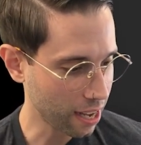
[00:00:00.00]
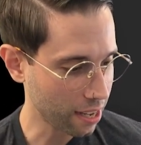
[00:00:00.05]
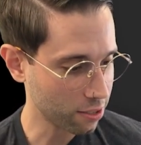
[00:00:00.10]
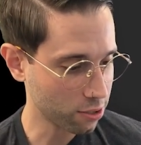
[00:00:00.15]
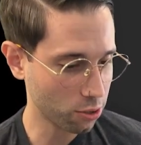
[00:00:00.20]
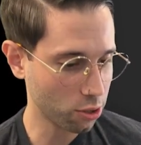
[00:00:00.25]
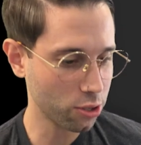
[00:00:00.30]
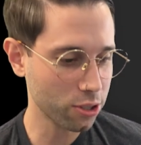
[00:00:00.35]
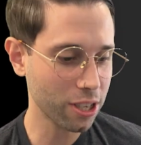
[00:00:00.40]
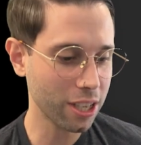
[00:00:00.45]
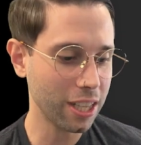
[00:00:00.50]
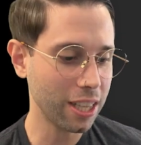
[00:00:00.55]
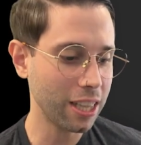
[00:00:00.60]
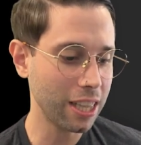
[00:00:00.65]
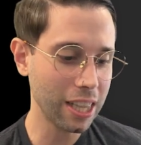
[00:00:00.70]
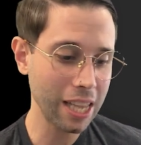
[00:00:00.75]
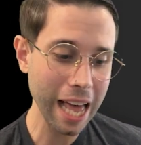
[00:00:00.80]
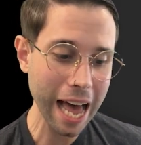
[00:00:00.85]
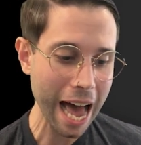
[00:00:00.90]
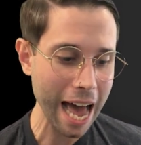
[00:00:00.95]
So there's a
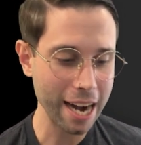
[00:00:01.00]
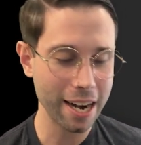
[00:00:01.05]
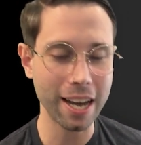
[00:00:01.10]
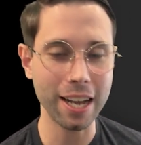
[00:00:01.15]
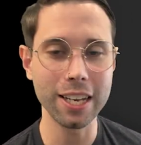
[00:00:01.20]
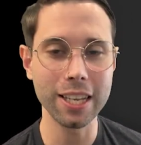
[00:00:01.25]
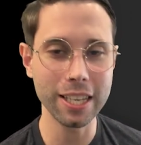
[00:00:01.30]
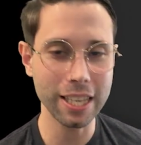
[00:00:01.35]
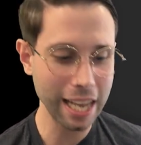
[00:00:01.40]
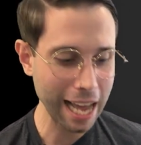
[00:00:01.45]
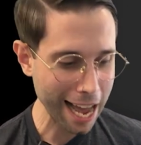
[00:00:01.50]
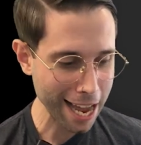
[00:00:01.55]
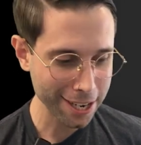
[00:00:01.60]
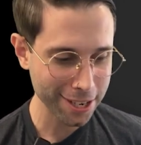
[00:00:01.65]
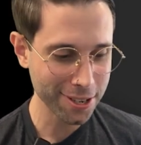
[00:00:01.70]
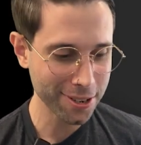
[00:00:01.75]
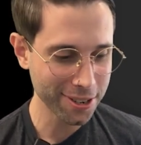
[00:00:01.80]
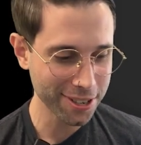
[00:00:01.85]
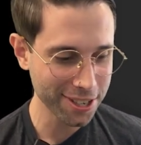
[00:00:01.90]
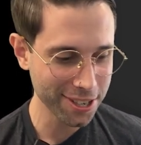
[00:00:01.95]
lot
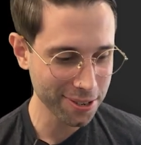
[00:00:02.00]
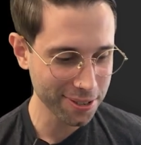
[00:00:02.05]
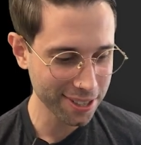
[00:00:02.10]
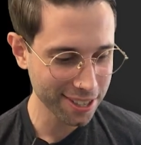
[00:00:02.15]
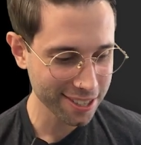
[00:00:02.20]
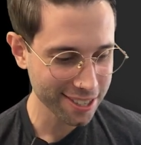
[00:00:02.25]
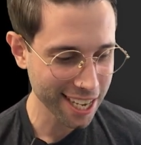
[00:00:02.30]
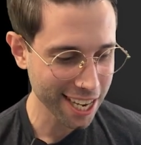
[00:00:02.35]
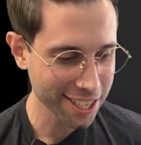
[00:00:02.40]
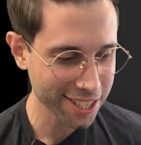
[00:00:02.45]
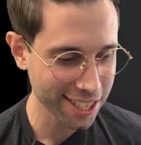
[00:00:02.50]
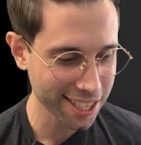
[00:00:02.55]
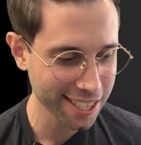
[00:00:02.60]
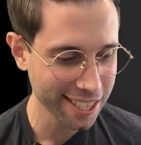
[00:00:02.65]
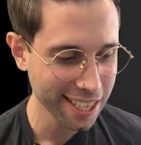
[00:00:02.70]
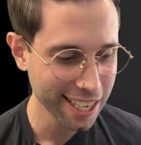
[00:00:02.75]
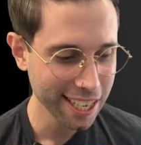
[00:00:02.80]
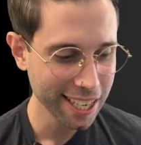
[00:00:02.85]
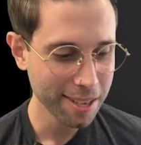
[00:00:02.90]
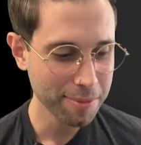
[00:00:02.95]
you can do in this
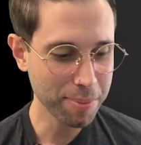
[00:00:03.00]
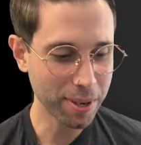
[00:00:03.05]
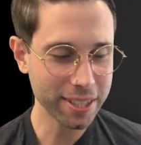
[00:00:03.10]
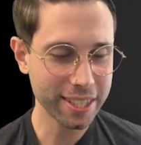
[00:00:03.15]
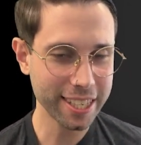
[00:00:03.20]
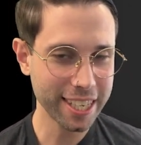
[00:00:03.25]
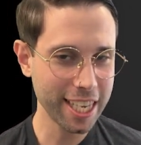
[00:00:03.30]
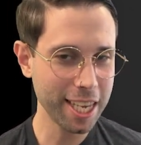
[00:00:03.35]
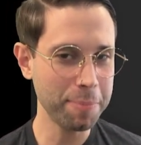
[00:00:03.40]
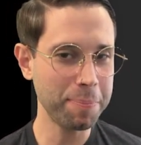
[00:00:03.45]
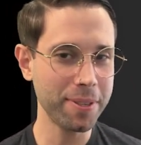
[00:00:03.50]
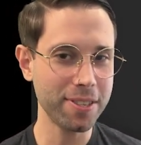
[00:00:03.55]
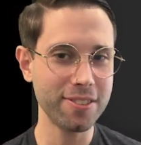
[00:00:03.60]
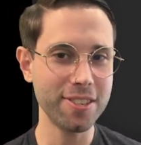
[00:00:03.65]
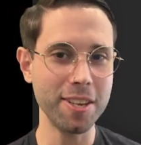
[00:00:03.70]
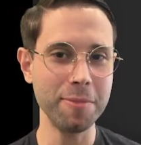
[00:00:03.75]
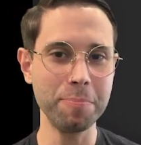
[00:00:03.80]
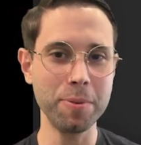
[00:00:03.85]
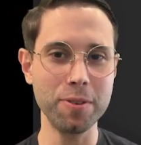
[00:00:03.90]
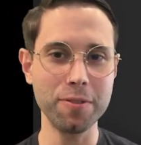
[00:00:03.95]
section, but to keep it
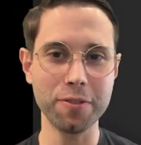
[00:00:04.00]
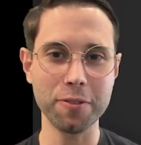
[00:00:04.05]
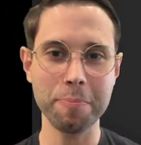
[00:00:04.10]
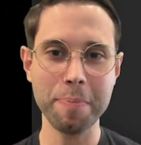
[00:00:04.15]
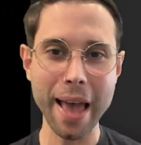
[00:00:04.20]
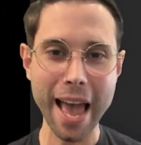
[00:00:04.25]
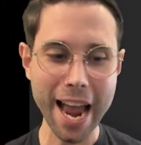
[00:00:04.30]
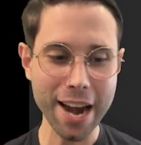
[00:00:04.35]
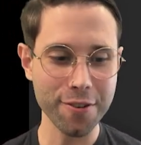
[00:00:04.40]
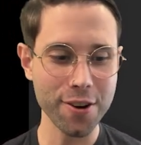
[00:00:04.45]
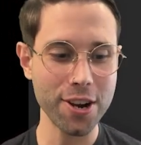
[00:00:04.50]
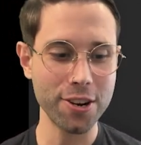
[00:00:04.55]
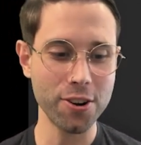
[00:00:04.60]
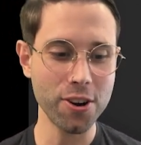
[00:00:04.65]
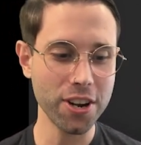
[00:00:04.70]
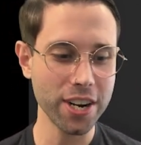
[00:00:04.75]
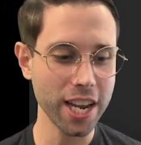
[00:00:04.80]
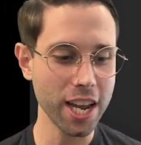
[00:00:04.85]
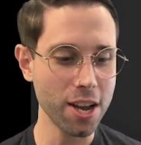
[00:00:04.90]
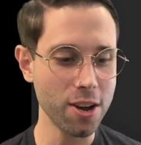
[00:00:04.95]
simple for background
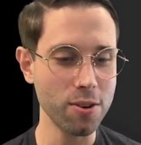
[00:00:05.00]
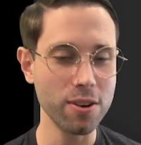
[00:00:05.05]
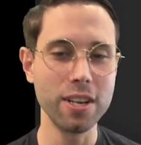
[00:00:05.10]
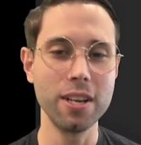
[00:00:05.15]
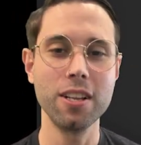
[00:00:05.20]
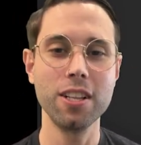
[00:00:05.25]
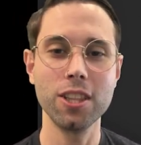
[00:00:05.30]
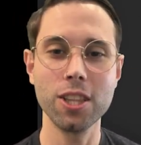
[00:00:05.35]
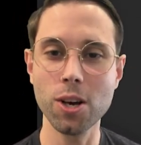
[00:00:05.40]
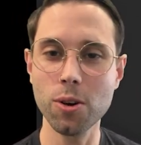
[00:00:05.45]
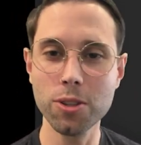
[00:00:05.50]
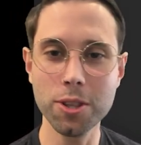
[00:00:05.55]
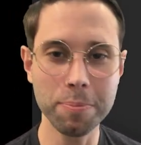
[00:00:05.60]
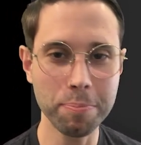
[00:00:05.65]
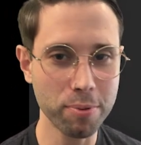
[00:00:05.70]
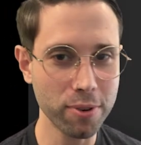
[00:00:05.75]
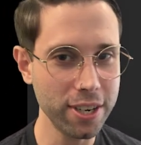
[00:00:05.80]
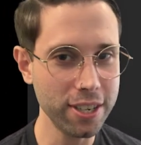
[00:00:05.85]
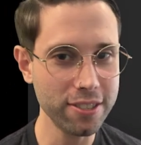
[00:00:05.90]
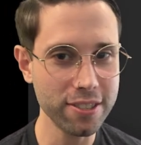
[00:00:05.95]
audio, load the
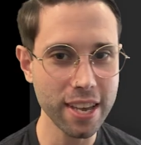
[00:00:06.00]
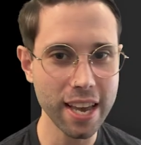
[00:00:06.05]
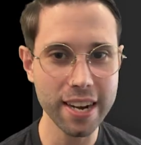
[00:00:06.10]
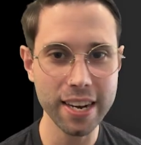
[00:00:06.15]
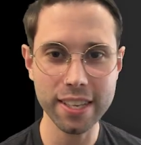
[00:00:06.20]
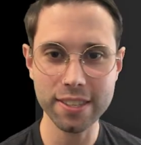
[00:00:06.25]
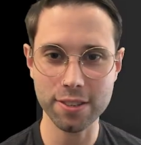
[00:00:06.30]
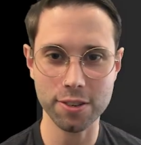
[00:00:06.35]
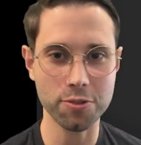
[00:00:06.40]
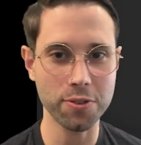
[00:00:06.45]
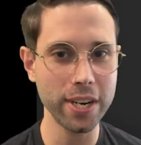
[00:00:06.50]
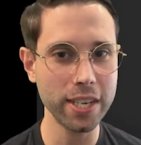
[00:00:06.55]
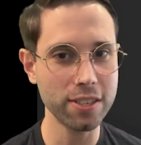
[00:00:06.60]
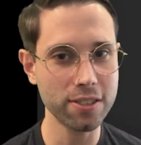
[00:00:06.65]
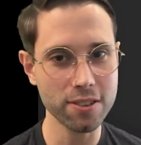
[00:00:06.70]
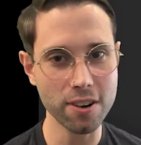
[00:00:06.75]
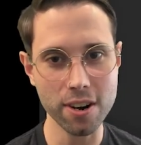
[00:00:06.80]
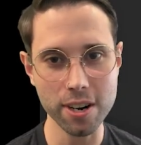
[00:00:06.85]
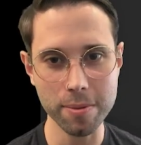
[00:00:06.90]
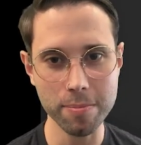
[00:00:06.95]
preset. It's a great
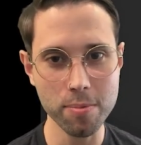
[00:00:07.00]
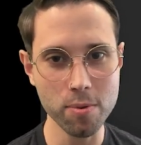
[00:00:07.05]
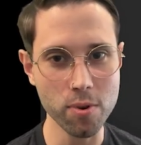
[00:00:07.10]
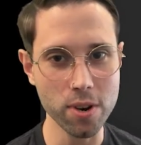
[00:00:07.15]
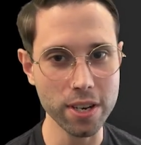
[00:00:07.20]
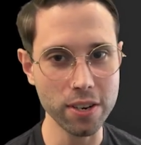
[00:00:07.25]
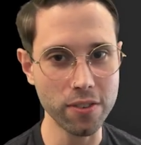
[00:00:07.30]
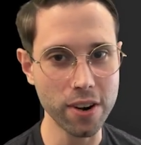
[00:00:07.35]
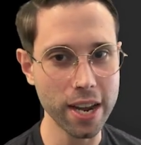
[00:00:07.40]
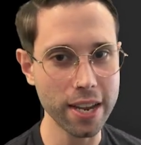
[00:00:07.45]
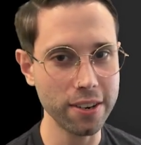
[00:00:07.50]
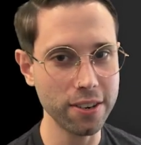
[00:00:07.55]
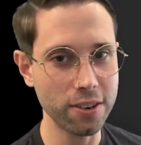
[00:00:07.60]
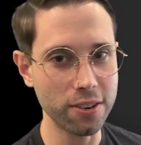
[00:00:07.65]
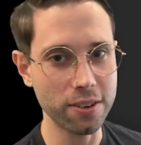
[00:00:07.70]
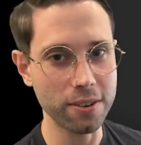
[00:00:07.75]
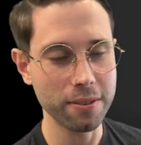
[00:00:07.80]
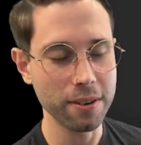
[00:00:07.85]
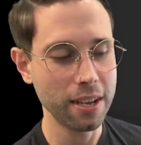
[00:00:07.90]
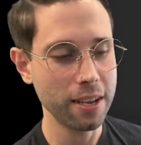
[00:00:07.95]
starting point, right?
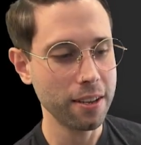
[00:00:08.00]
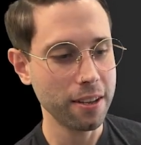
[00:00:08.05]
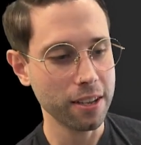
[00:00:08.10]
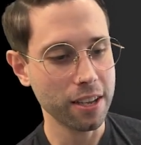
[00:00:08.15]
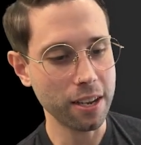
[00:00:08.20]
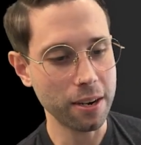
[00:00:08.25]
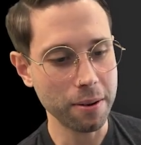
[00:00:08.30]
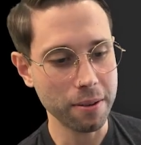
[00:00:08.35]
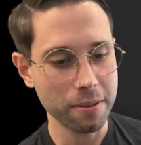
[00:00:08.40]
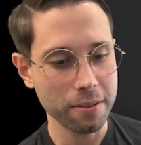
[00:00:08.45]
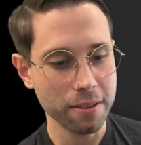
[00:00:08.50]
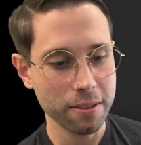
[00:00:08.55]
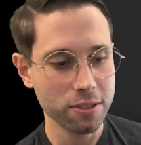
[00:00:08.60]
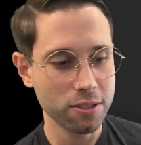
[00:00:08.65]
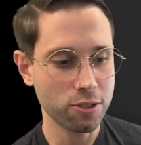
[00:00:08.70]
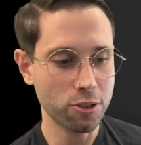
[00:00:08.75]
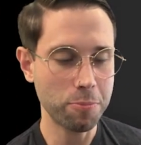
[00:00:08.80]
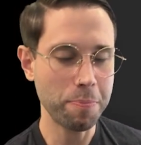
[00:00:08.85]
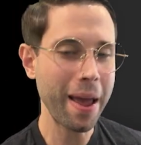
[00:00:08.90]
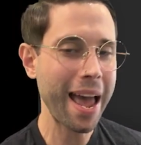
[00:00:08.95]
You're gonna
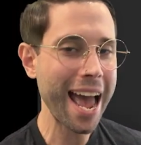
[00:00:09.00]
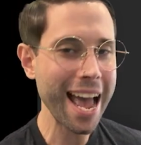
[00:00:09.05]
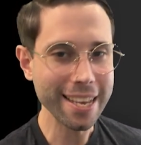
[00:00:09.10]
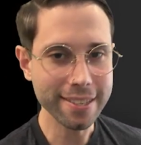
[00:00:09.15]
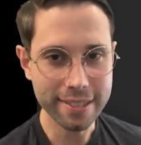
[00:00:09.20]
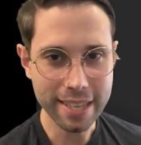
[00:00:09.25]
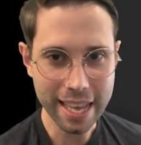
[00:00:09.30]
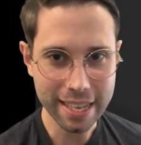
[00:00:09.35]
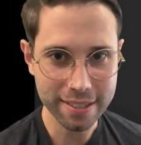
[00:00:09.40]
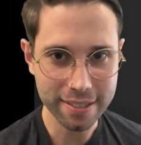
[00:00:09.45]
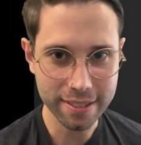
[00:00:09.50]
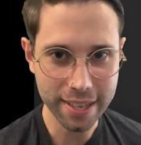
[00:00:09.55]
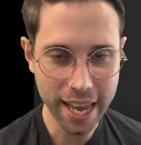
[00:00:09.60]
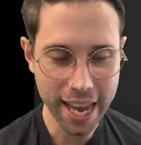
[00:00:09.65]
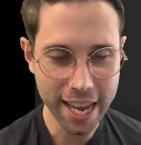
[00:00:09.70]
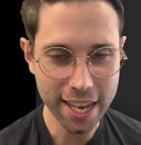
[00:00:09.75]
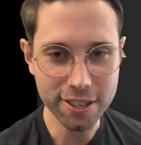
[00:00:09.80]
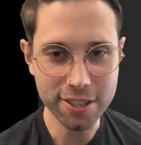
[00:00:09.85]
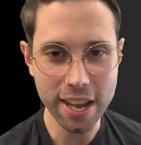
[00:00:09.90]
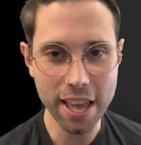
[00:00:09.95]
surpass that
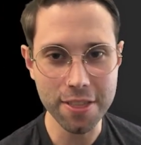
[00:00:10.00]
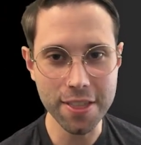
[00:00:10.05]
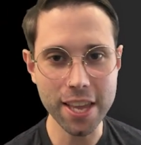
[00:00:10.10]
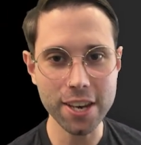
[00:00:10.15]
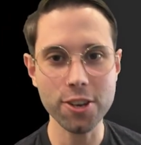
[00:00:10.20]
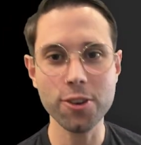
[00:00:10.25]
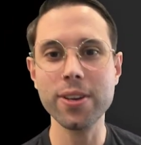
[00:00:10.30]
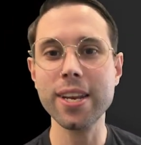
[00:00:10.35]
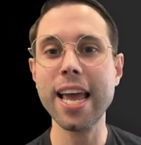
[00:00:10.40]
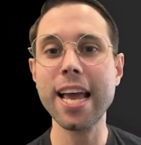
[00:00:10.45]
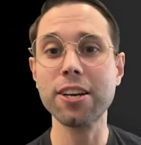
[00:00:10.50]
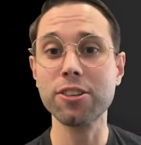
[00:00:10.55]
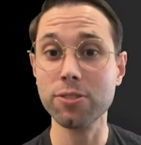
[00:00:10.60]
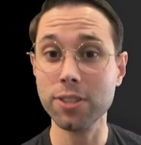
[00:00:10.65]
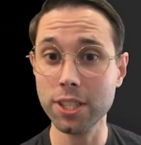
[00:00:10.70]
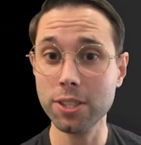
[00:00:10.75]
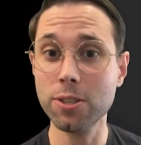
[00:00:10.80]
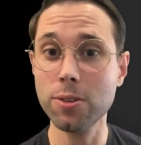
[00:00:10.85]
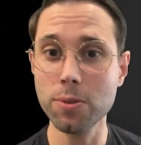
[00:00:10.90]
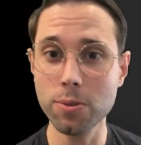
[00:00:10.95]
stage, and then you can
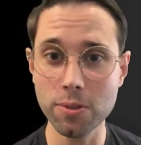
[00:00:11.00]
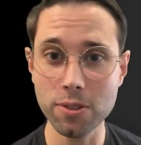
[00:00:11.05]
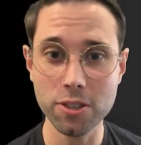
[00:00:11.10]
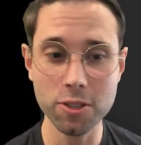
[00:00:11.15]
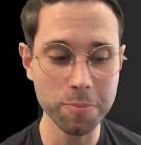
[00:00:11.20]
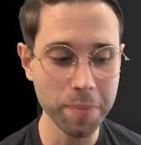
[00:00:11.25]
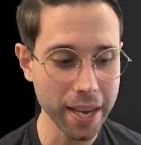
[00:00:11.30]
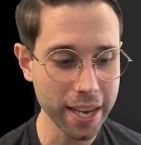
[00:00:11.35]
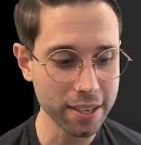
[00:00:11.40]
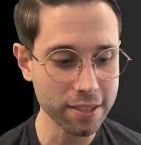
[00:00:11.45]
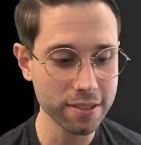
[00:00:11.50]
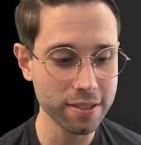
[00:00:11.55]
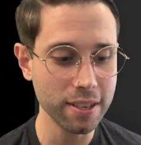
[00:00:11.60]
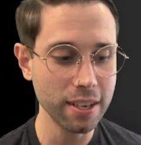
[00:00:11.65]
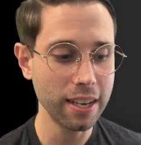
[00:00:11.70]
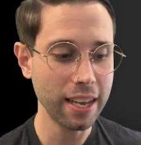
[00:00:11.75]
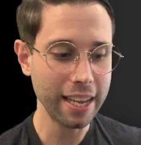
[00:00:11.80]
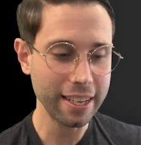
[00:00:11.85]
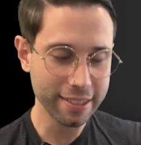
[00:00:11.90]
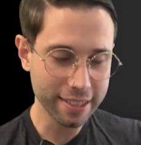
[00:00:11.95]
actually tune the space
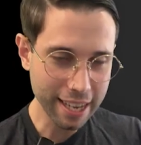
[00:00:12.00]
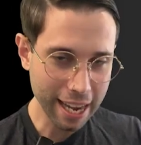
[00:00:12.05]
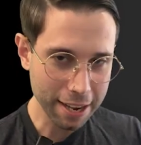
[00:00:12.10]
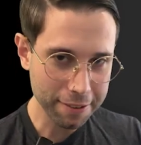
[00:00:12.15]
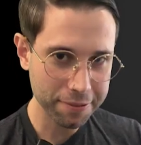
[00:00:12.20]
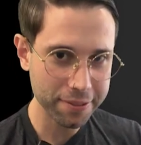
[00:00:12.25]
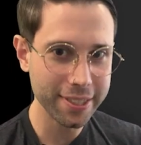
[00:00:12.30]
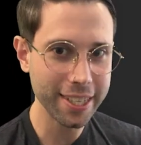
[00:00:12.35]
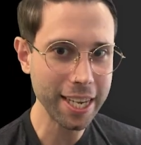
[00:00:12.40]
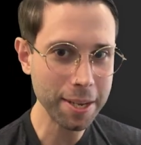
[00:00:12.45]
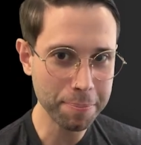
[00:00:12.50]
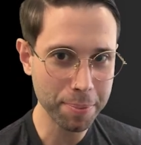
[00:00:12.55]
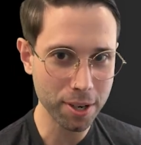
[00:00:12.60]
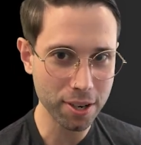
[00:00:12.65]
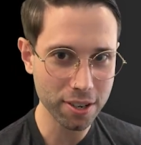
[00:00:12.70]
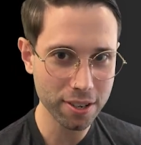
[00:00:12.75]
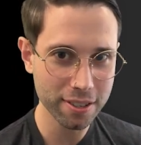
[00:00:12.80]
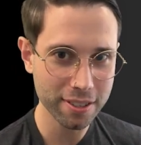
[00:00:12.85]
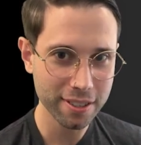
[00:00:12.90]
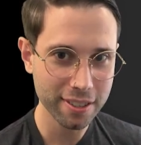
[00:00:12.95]
and dive
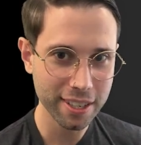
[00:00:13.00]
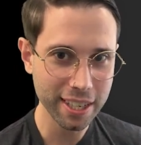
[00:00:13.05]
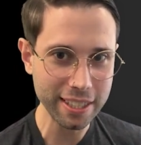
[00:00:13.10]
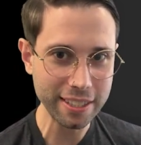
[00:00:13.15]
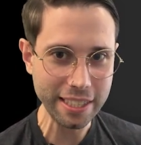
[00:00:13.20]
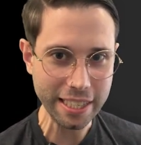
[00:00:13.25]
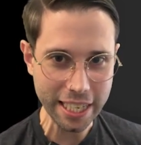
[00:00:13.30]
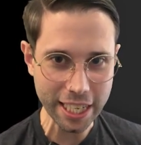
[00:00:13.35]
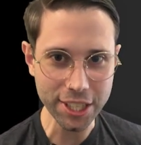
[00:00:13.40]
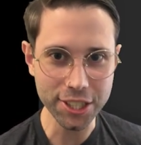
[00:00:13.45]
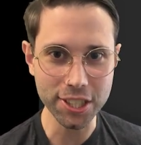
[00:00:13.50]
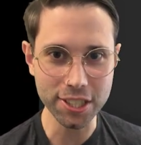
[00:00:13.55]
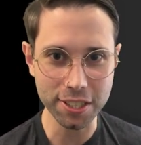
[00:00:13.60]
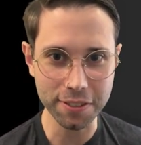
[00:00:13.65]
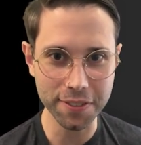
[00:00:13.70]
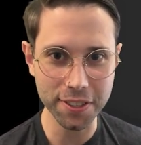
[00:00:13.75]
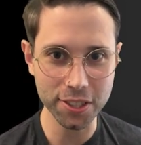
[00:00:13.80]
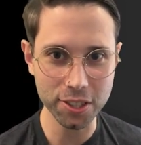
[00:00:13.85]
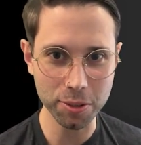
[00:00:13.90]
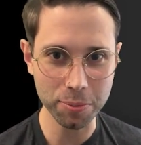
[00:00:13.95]
deeper into each
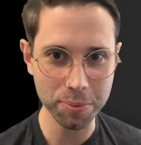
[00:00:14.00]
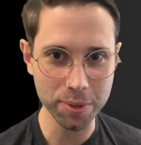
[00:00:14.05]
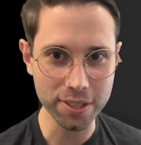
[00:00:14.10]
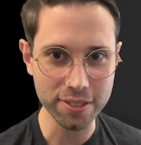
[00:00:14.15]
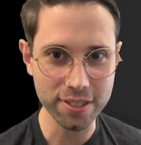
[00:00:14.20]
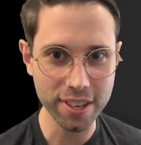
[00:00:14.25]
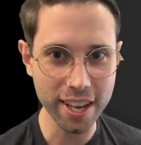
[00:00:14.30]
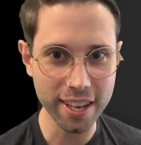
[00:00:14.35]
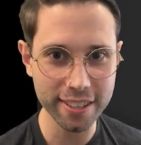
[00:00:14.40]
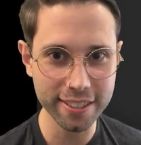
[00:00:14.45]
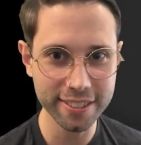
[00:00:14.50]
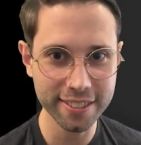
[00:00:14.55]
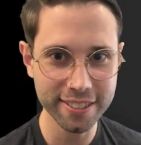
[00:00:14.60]
individual preset.